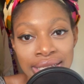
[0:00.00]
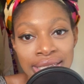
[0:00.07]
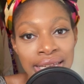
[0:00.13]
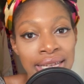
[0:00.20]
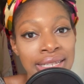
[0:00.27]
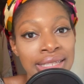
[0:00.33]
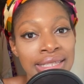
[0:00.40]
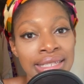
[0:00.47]

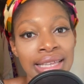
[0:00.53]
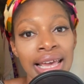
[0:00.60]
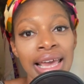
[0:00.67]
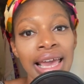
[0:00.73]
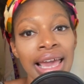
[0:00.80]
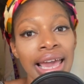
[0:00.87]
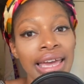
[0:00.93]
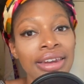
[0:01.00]
innocence
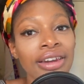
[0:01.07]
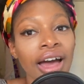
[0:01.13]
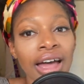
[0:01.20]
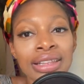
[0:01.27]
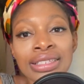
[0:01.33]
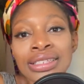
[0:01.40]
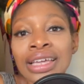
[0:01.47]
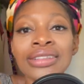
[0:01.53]
and
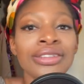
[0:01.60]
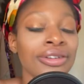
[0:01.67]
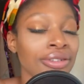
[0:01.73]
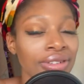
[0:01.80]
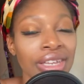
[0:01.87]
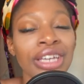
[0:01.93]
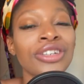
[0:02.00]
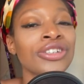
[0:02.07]

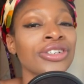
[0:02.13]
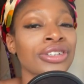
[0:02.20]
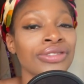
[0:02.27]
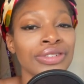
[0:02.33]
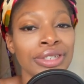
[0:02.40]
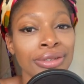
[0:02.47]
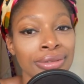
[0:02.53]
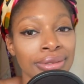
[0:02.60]
nonsensical
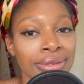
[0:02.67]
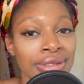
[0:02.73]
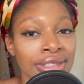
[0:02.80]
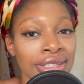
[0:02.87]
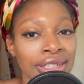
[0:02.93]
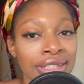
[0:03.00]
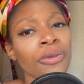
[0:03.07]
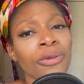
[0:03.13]
nature of
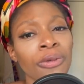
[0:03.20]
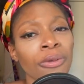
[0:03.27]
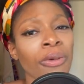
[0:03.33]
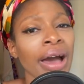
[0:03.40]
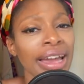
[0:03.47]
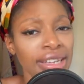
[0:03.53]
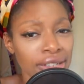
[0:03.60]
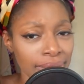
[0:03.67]
youth.
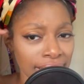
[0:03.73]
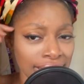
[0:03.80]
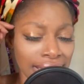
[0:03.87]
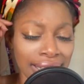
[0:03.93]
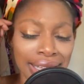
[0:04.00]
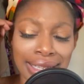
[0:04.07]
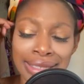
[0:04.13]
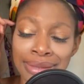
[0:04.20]
Why do
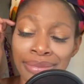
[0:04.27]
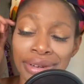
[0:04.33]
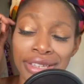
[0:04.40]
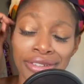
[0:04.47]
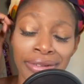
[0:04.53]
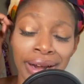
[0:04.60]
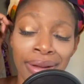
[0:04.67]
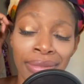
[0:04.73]
I sound like
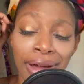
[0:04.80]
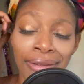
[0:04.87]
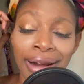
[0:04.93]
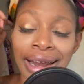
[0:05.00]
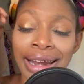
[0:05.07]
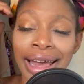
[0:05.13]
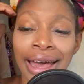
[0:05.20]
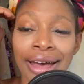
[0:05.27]
somebody's
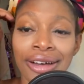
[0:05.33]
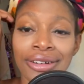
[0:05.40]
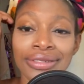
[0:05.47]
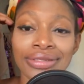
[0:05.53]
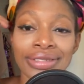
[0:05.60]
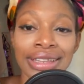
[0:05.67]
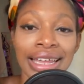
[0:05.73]
grandma right now?